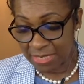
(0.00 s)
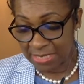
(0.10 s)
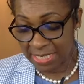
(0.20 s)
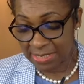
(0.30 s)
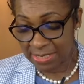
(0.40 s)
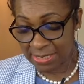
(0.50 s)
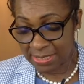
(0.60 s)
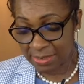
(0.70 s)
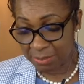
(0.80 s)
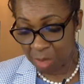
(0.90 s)

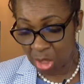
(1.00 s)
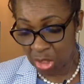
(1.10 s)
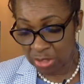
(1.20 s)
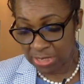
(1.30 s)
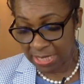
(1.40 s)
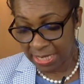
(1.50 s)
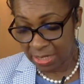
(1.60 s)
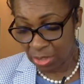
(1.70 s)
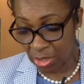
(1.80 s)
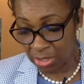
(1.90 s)
Nestle's, Mars, and
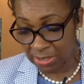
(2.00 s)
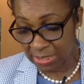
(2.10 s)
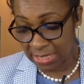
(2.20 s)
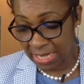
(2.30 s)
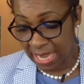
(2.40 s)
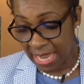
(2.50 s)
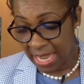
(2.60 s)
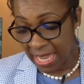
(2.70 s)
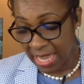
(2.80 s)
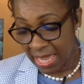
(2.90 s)
Kellogg's,
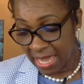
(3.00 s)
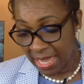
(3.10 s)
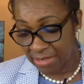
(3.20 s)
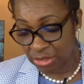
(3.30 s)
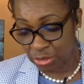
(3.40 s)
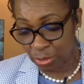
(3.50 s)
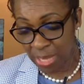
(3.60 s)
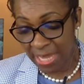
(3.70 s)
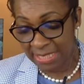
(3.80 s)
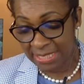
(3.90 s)
has
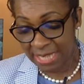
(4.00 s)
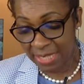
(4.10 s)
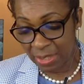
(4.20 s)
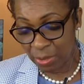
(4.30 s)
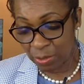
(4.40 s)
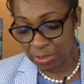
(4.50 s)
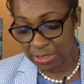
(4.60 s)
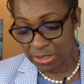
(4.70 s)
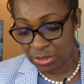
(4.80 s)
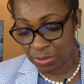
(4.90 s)
tried not
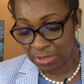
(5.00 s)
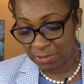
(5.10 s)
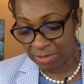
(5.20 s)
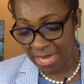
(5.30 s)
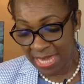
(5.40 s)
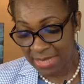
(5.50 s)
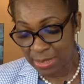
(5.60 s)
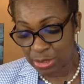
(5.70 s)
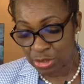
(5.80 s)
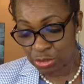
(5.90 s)
only to evade
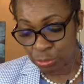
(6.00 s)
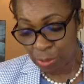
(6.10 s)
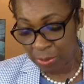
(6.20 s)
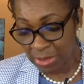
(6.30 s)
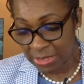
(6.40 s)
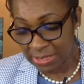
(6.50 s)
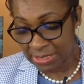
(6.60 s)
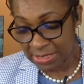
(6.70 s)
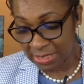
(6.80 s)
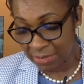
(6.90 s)
this troubling
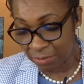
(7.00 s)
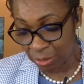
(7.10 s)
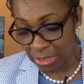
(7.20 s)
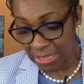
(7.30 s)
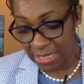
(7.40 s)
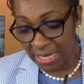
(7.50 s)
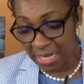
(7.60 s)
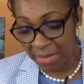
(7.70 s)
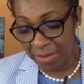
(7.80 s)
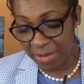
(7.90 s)
discovery
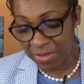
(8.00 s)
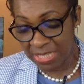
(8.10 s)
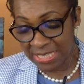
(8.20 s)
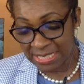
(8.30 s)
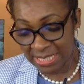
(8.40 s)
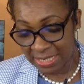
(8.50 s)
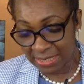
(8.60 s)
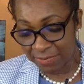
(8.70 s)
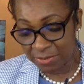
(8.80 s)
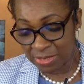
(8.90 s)
about the
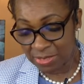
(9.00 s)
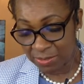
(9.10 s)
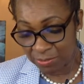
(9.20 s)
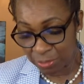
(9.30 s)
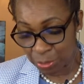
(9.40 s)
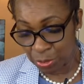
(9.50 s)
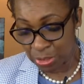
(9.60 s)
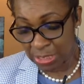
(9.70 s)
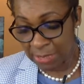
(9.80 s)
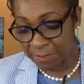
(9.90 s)
addictiveness of
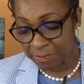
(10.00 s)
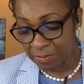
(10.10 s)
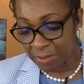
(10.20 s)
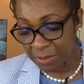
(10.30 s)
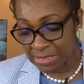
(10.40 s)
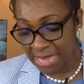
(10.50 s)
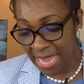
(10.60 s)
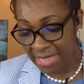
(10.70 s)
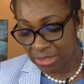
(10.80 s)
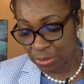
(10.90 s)
food, but to
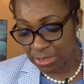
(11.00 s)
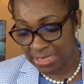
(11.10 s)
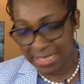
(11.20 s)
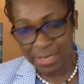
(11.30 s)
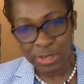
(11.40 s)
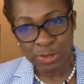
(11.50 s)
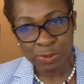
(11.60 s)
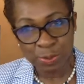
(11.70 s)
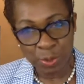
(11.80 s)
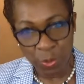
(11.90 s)
actually
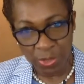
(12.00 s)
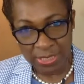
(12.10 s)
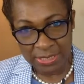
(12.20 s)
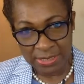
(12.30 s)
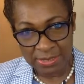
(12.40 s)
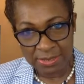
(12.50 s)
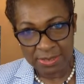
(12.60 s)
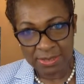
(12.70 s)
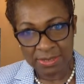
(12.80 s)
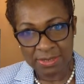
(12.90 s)
exploit
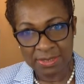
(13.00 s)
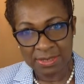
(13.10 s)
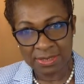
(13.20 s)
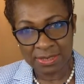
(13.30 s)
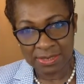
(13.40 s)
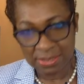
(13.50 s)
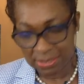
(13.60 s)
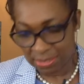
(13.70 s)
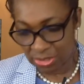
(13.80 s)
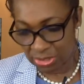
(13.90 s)
this
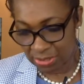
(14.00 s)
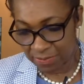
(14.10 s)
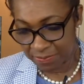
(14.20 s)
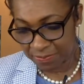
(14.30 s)
addiction.